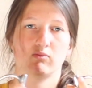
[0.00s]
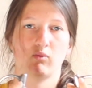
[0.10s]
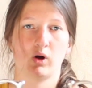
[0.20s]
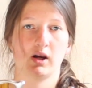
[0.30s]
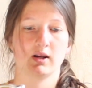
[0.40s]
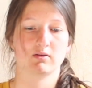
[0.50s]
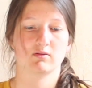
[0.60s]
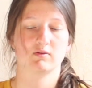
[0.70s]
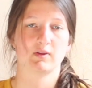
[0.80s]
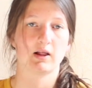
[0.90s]
one
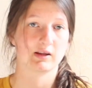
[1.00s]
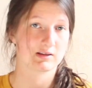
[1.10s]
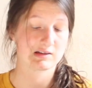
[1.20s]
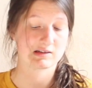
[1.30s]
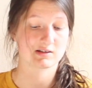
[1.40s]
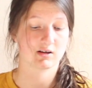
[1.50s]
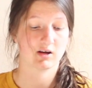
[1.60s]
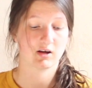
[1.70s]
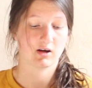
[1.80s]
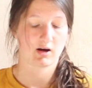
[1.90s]
that like this.
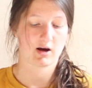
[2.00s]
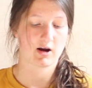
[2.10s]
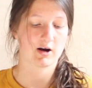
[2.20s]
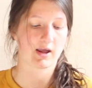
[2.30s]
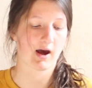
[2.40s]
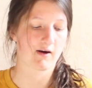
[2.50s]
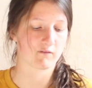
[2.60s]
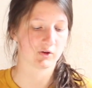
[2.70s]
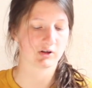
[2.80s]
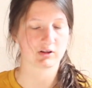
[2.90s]
I already have
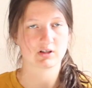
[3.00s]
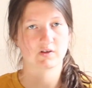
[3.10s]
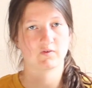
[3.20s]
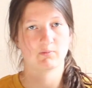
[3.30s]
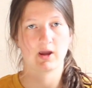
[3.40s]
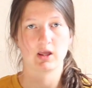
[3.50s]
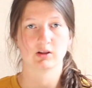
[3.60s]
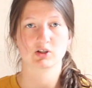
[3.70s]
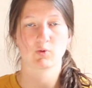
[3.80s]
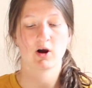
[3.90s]
one like this for my
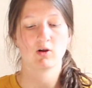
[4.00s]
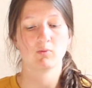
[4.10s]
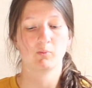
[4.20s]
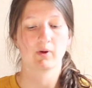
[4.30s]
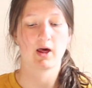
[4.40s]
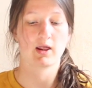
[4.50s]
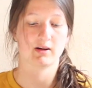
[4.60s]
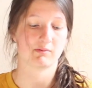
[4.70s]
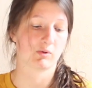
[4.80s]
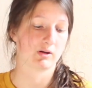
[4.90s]
English bridle, and
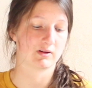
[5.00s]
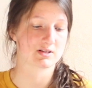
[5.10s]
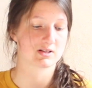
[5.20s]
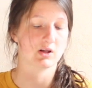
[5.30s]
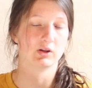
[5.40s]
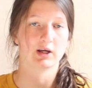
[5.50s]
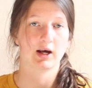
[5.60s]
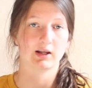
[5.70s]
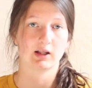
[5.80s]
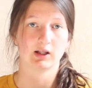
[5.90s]
I mean, that's the only
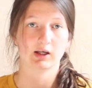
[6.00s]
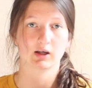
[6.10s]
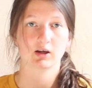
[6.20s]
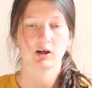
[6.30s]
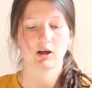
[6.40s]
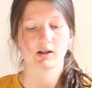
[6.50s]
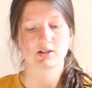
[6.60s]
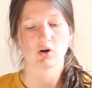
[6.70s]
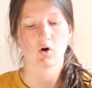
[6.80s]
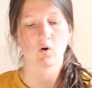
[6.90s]
kind I like.
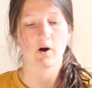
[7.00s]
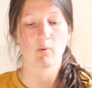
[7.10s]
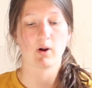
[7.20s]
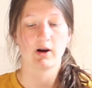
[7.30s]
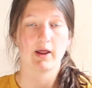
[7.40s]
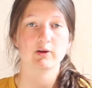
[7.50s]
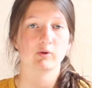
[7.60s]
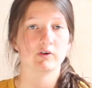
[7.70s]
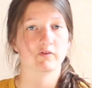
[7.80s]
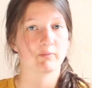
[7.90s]
So I want another
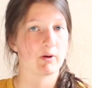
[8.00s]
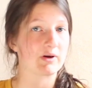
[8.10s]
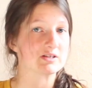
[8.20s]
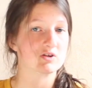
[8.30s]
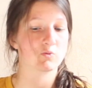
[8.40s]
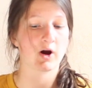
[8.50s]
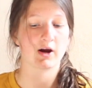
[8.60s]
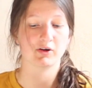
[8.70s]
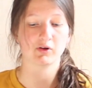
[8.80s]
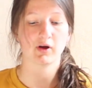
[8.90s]
one for my Western
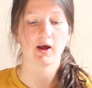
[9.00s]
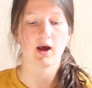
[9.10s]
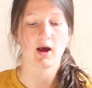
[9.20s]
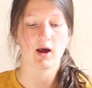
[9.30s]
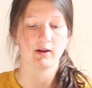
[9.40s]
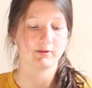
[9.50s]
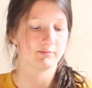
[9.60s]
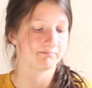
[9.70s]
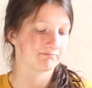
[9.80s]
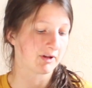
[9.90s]
bridle, and
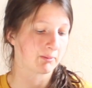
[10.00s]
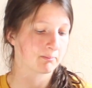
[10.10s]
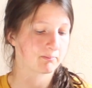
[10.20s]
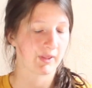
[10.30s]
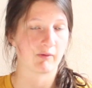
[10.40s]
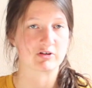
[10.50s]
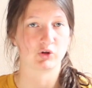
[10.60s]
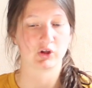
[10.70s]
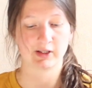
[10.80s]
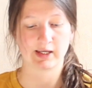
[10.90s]
yeah, it was
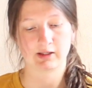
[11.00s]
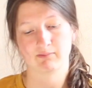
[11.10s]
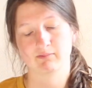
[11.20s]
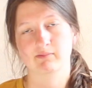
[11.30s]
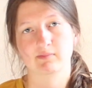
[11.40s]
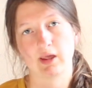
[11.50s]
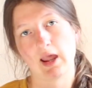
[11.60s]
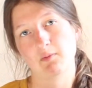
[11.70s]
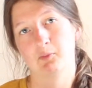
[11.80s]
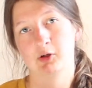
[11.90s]
only like
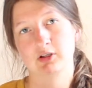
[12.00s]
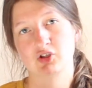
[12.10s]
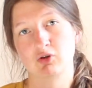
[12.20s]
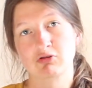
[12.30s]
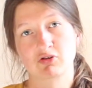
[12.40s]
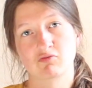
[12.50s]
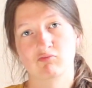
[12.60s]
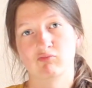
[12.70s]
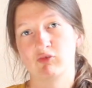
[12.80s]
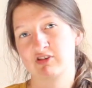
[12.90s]
$8 to use,
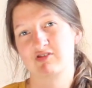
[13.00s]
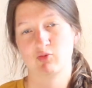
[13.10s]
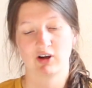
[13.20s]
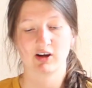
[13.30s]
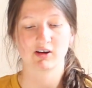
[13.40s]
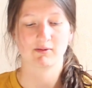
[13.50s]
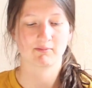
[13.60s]
which is pretty good.